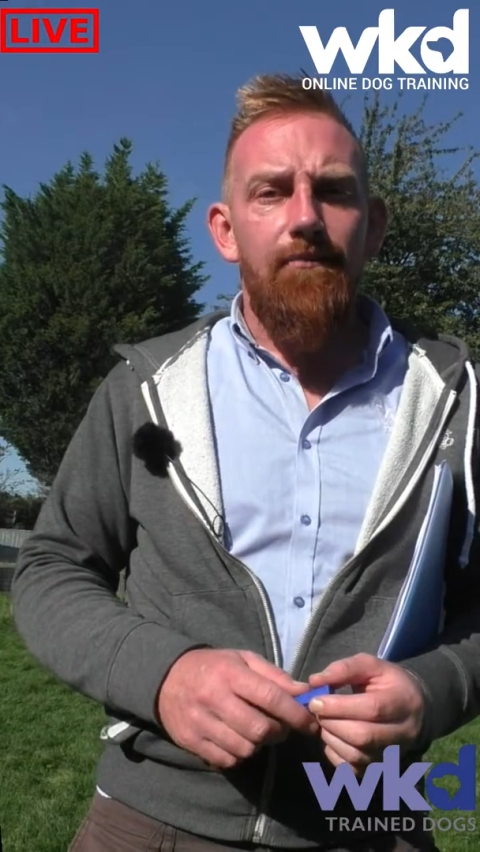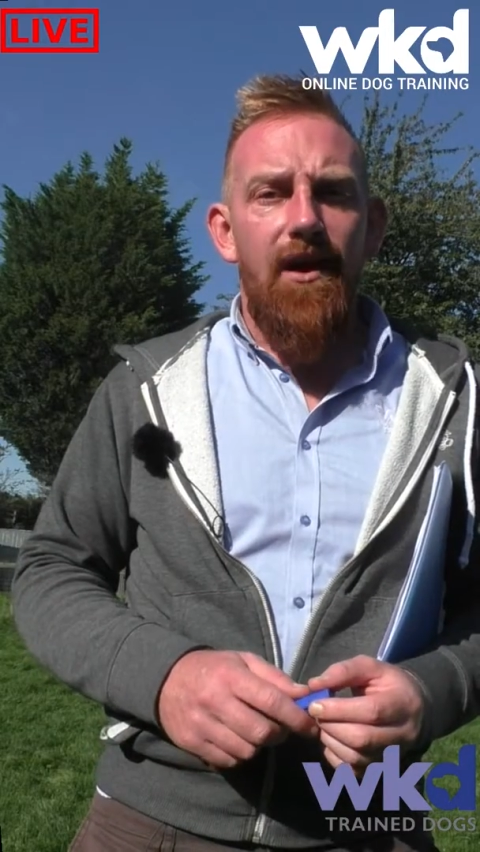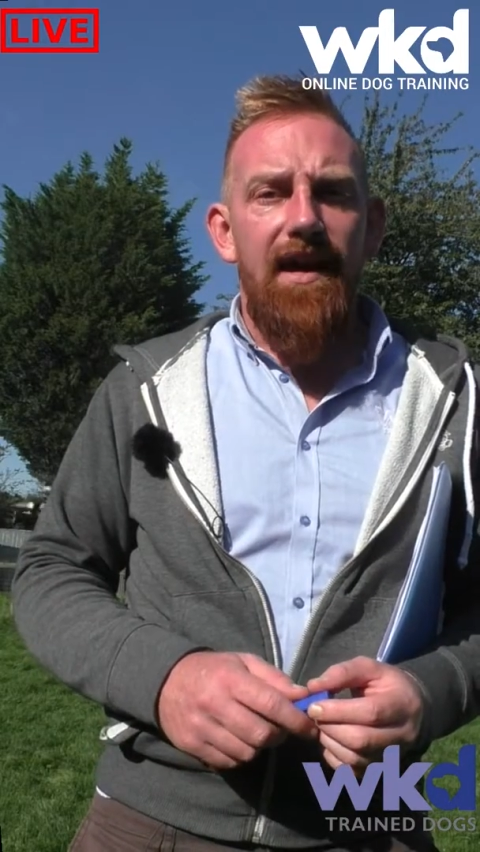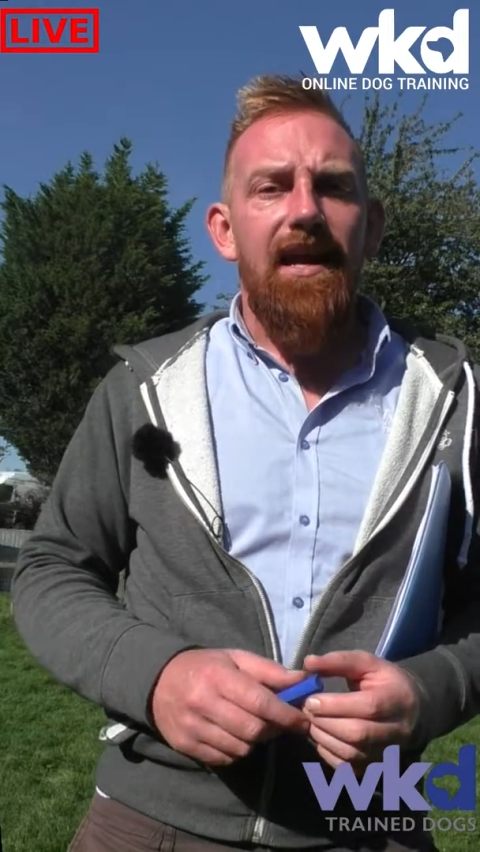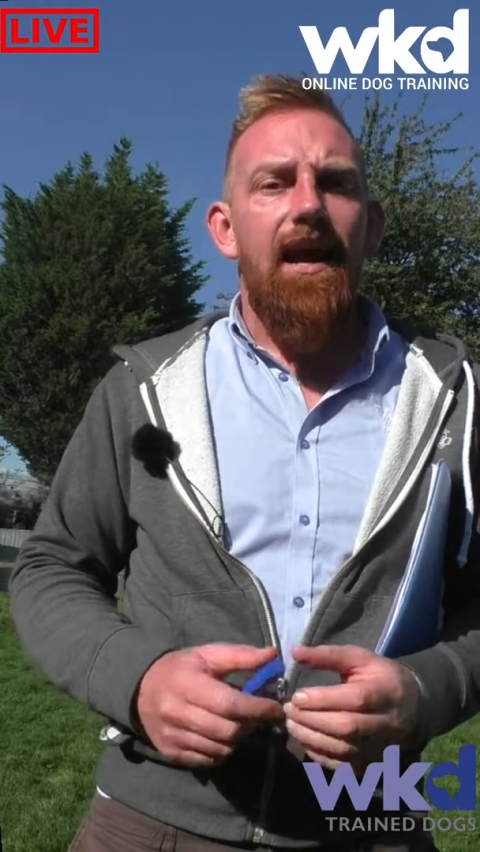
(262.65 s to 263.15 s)

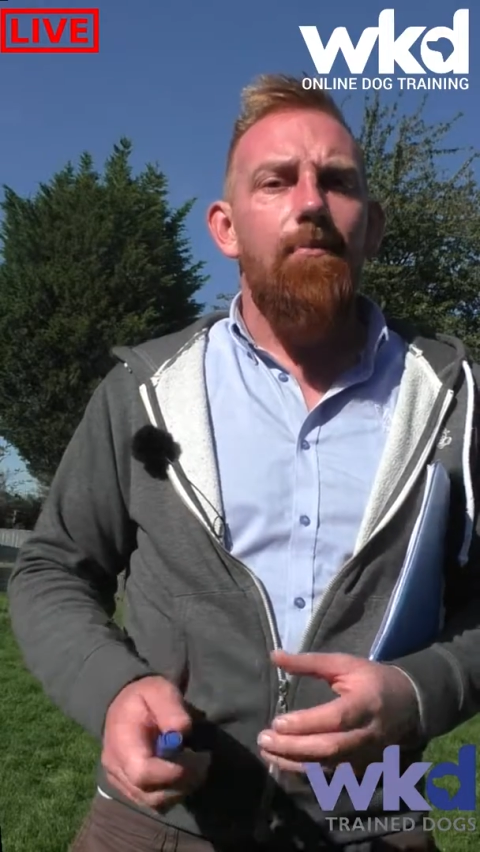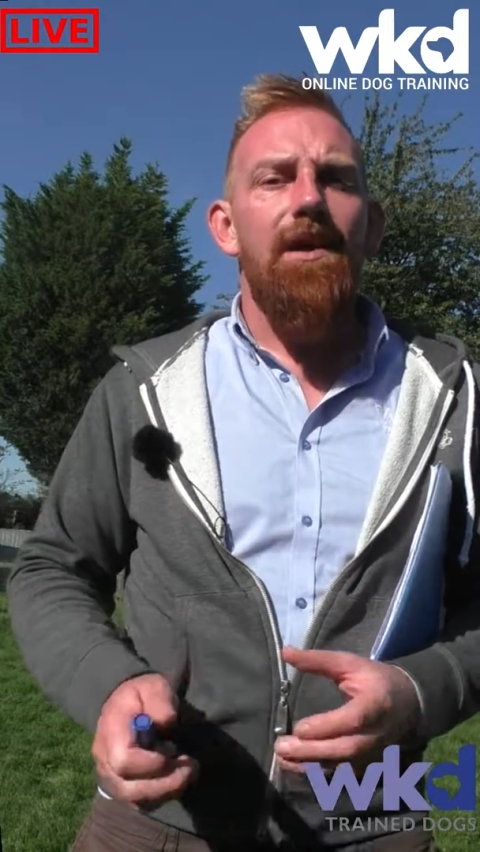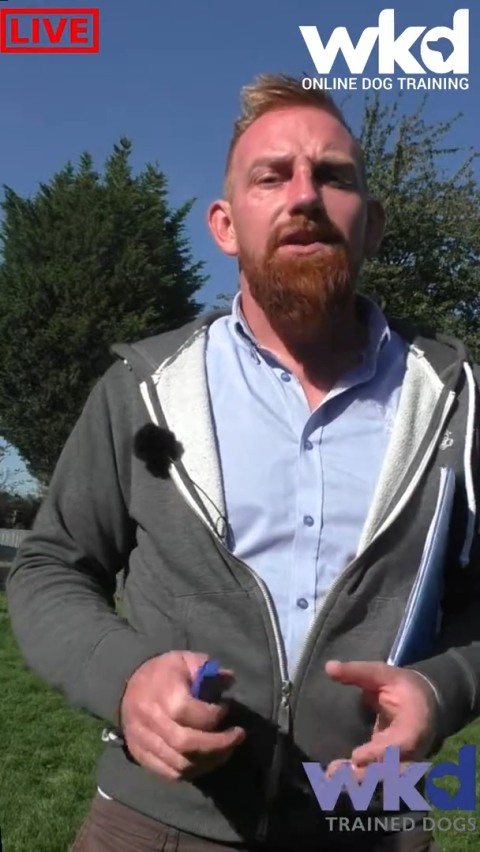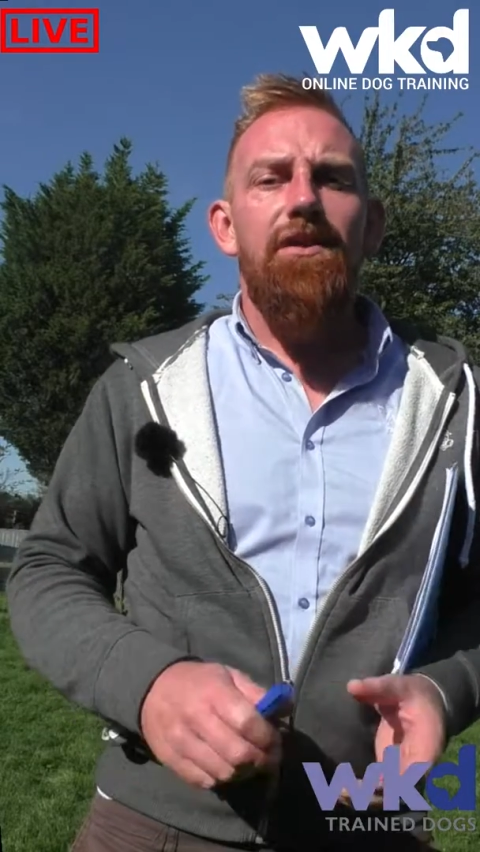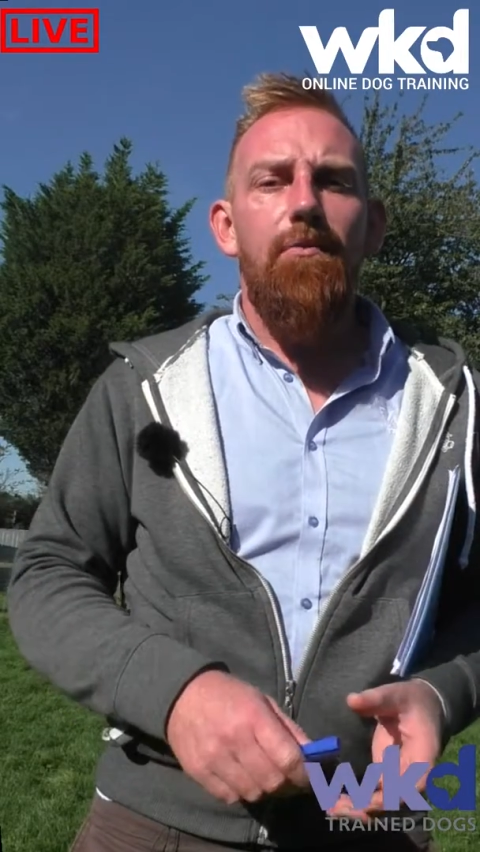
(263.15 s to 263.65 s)
right and
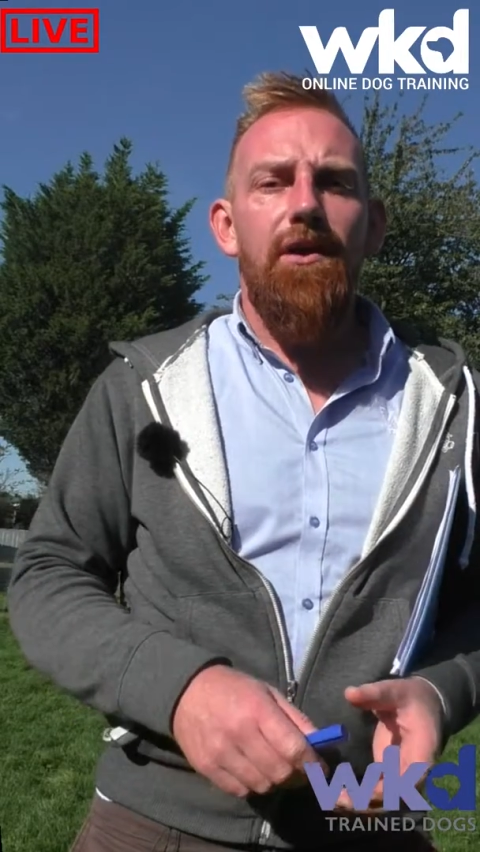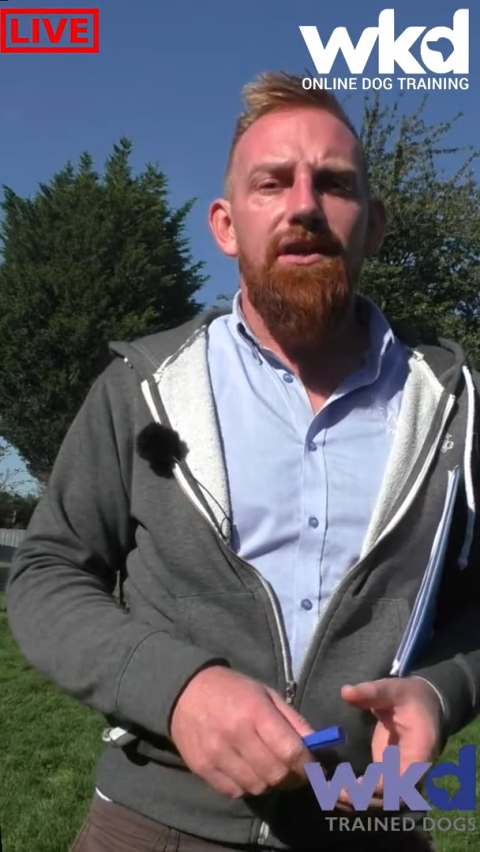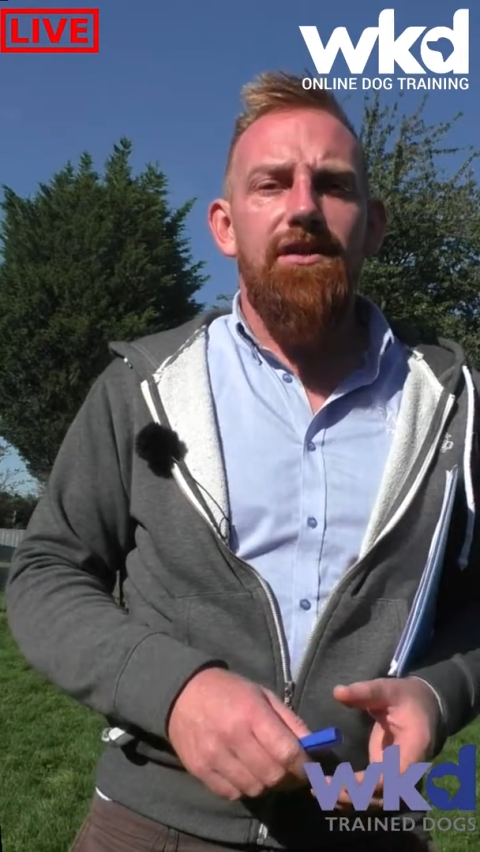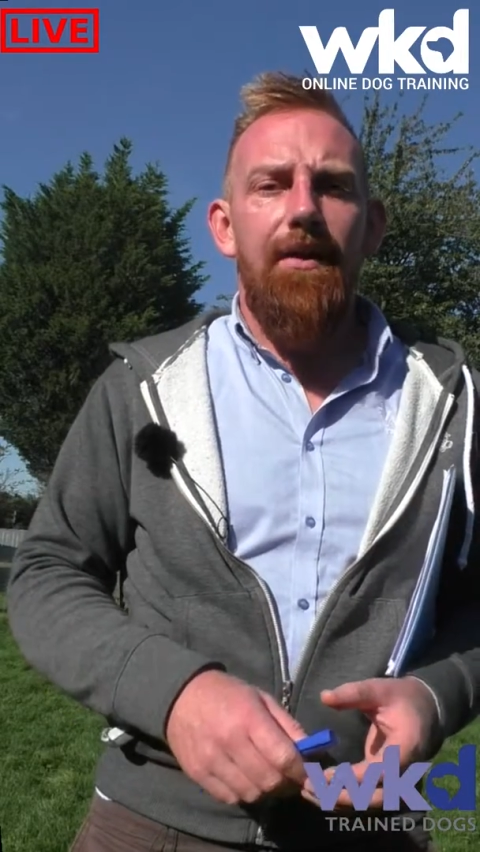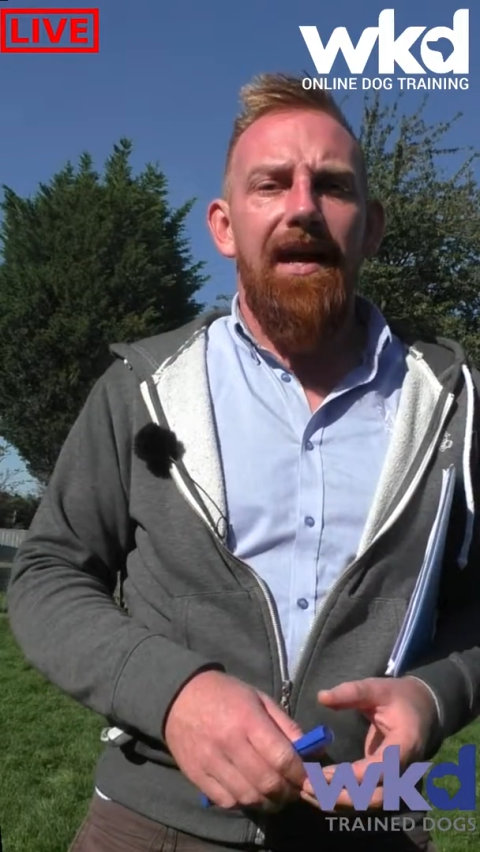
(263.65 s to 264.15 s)
when you know what
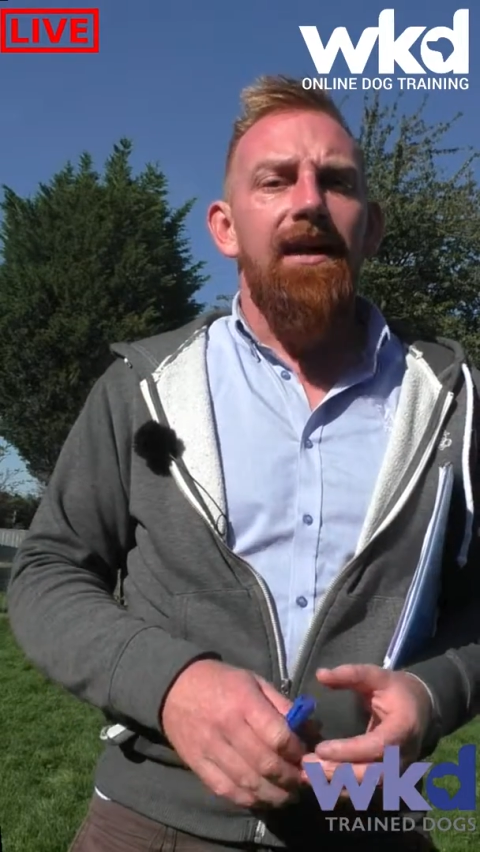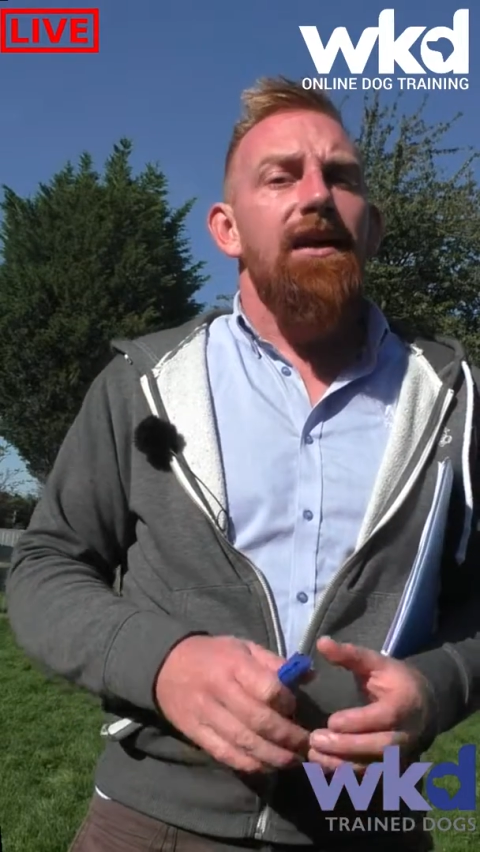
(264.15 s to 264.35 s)
you're doing.